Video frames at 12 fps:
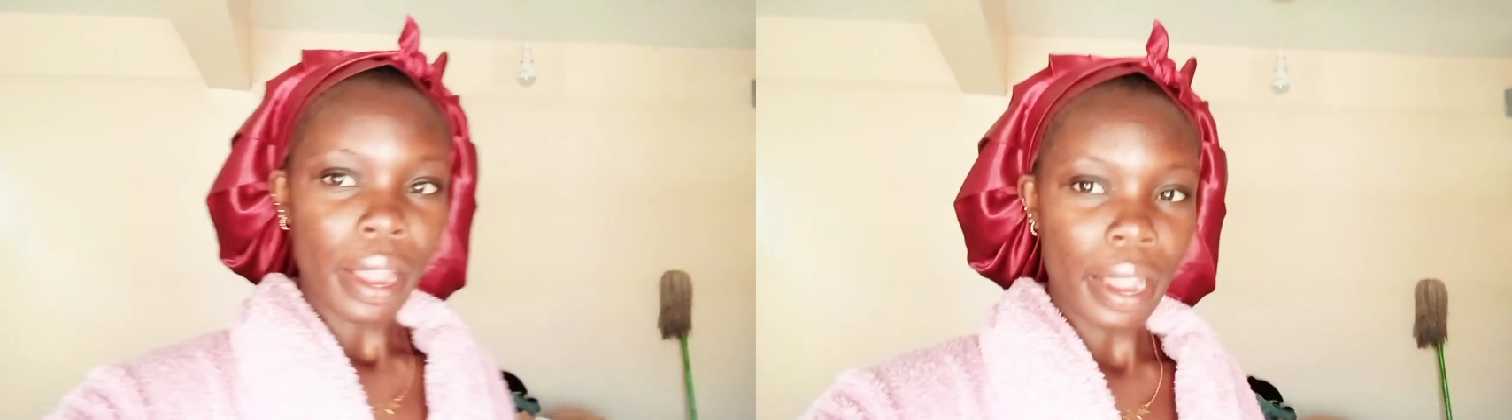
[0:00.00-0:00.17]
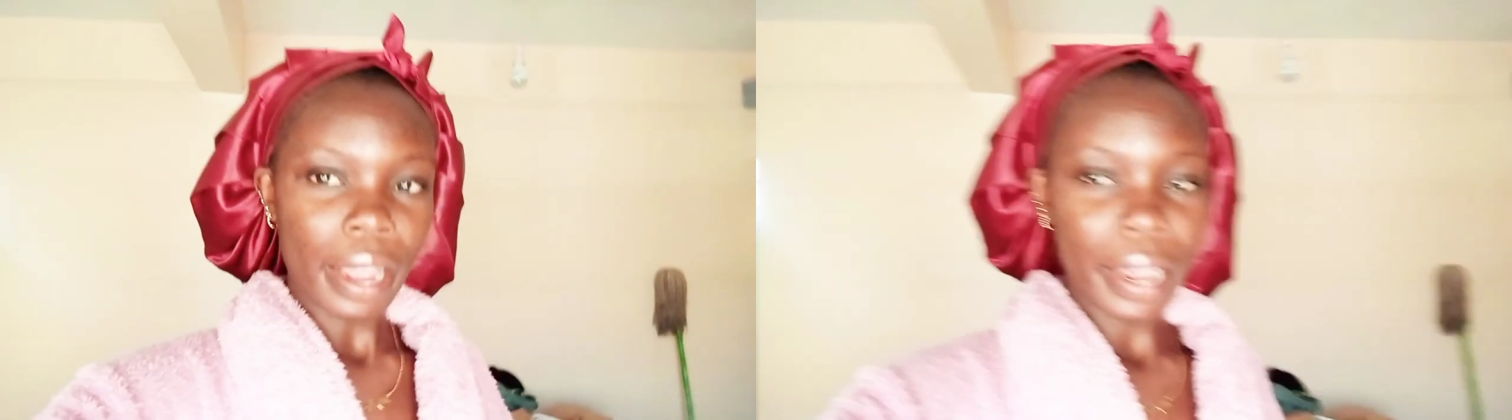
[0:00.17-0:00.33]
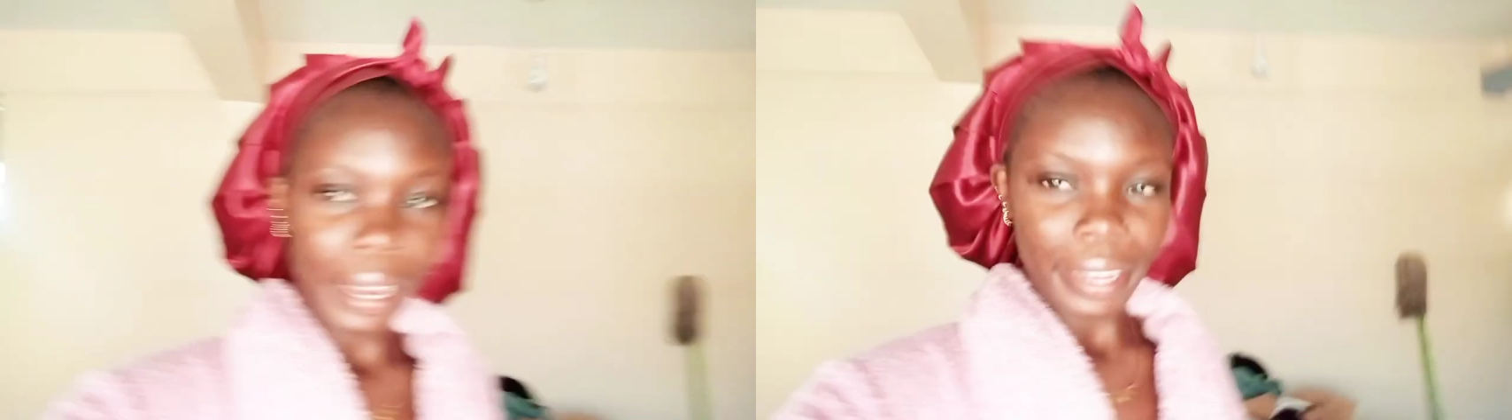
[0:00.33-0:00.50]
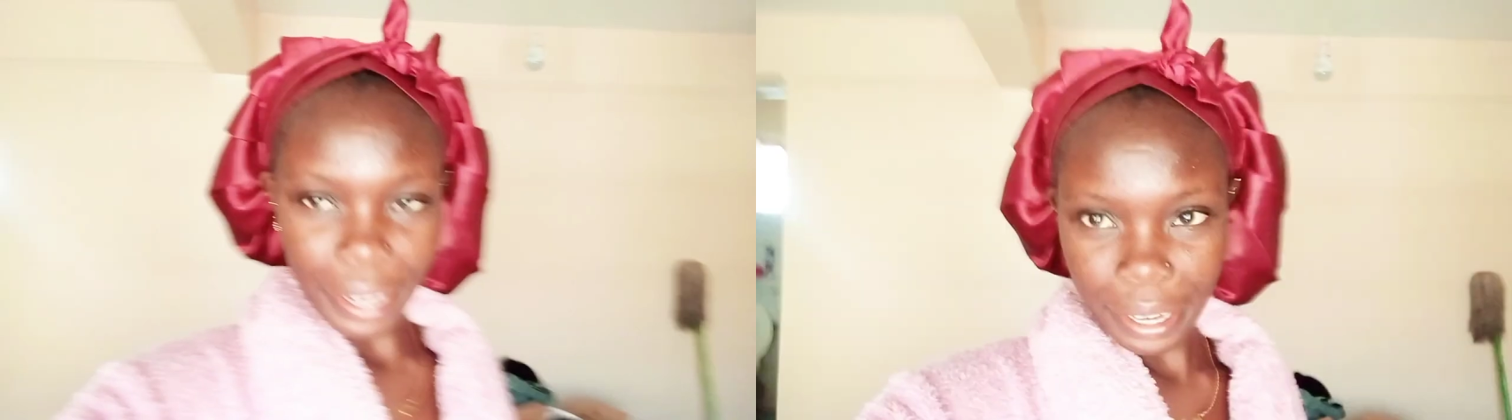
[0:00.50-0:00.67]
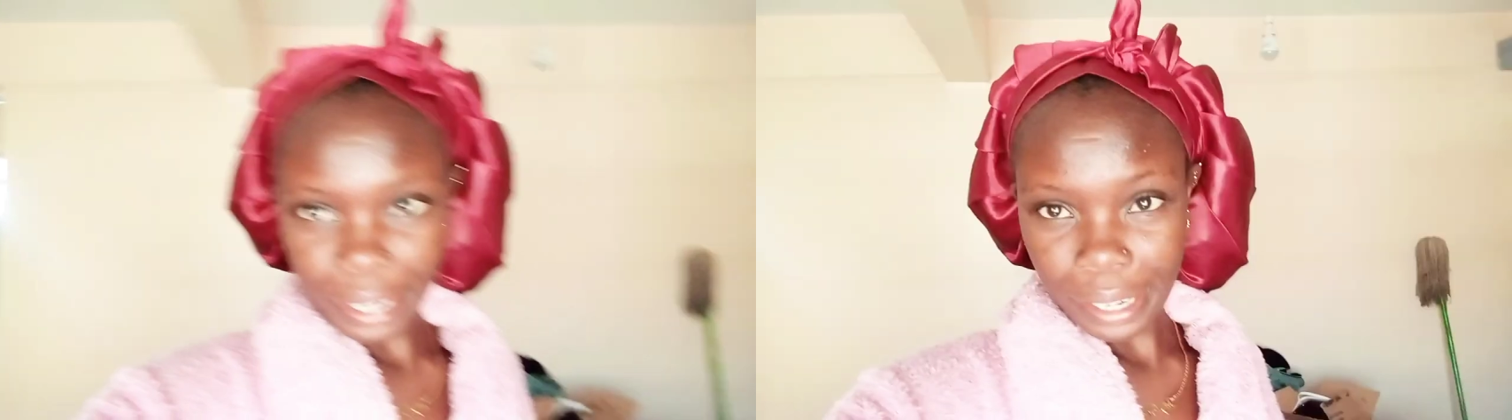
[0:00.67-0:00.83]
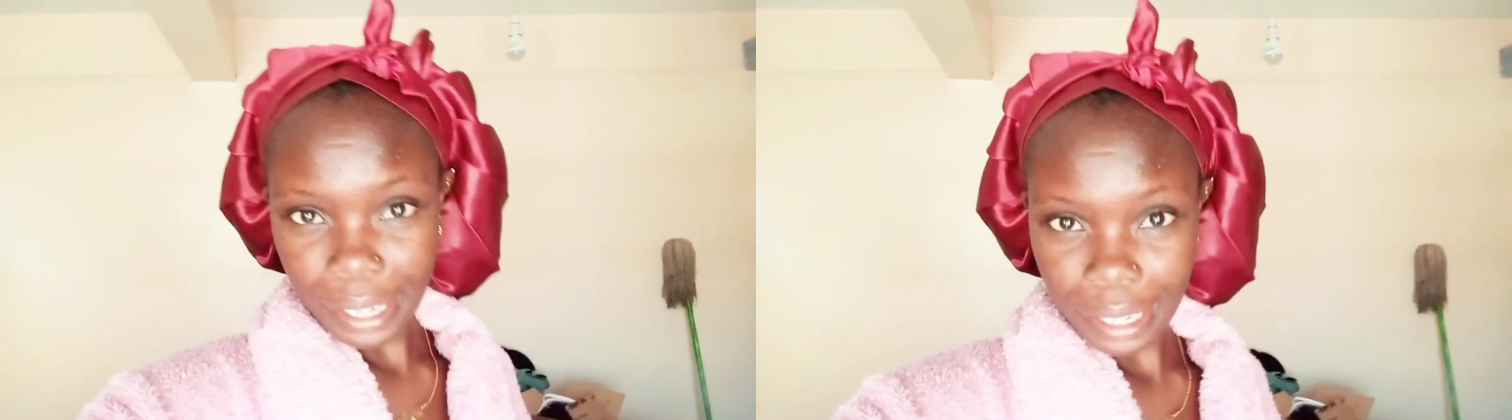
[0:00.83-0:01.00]
Hi
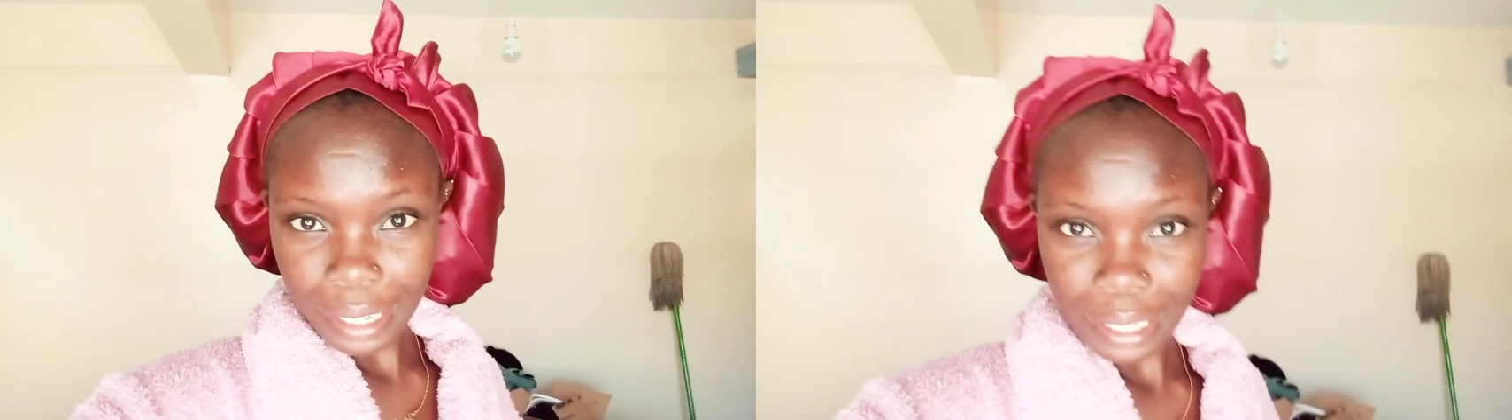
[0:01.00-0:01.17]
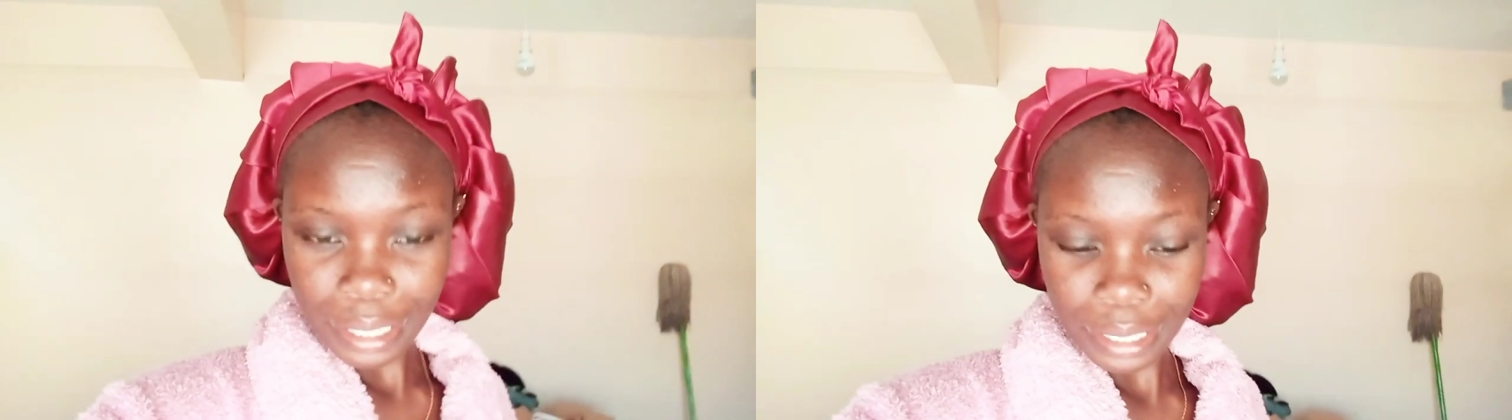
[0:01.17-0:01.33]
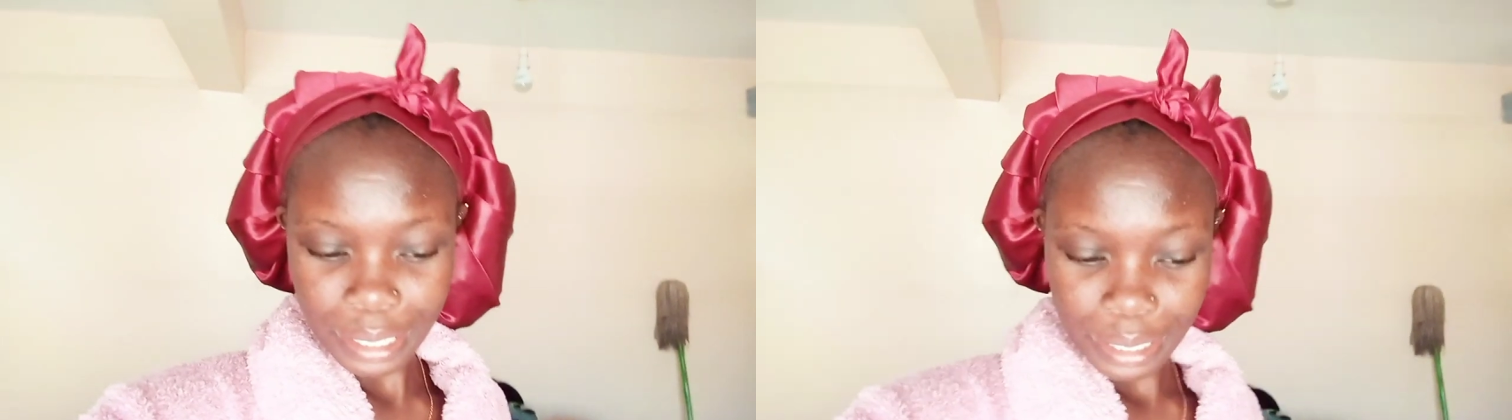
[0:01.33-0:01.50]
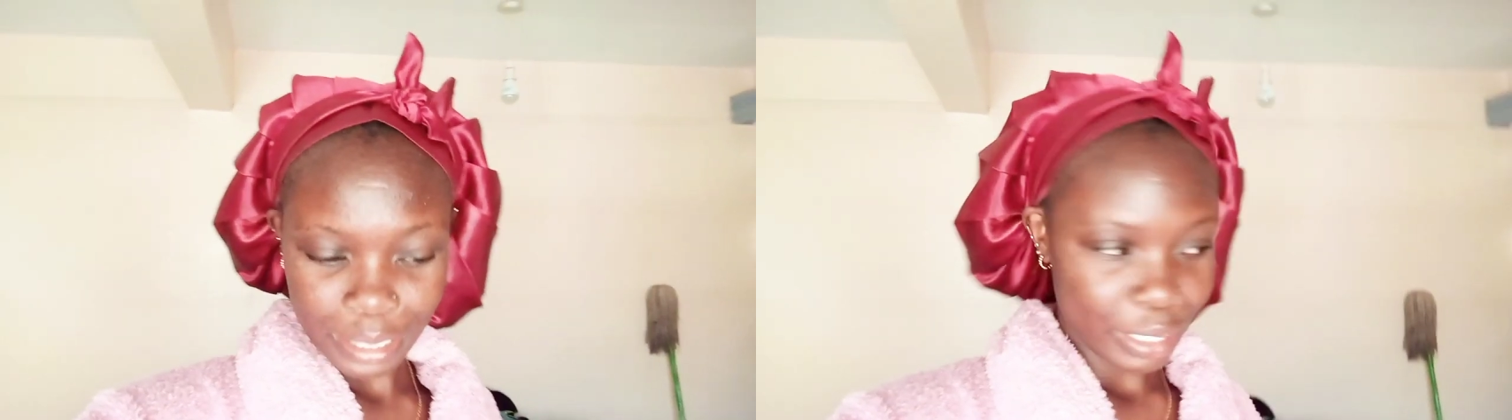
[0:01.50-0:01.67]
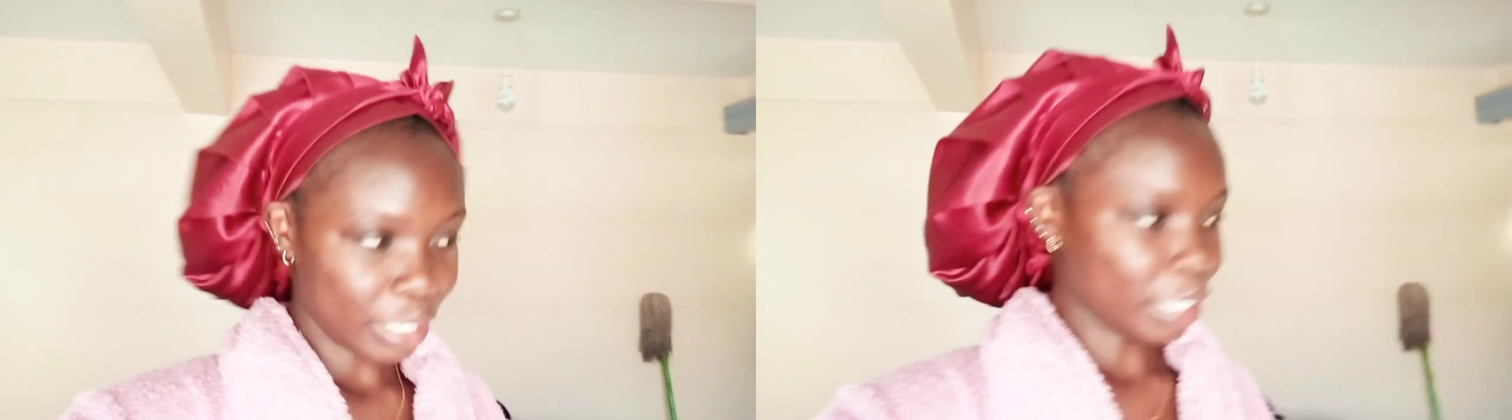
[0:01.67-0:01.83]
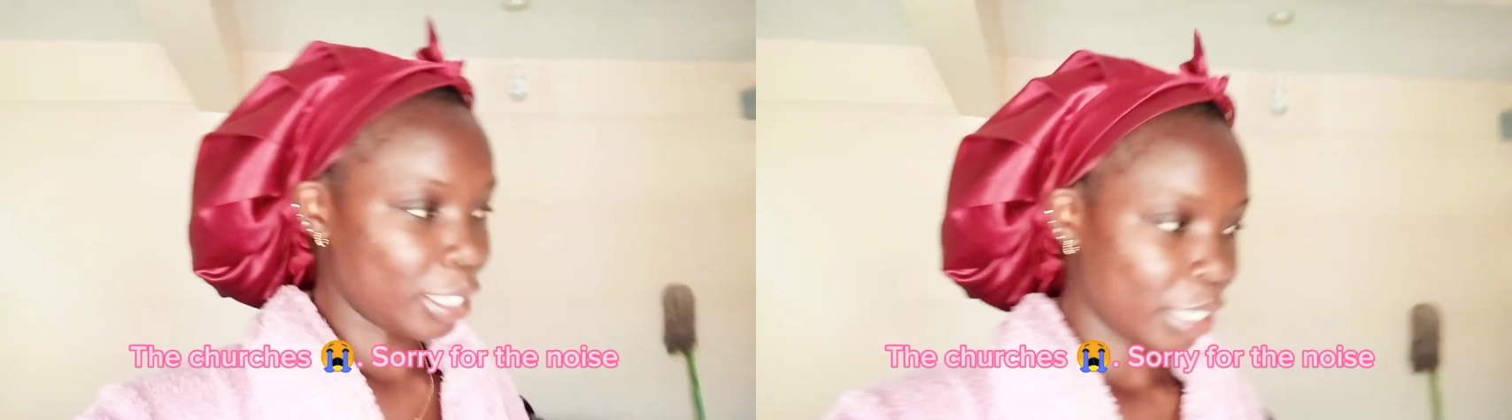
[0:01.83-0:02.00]
guys,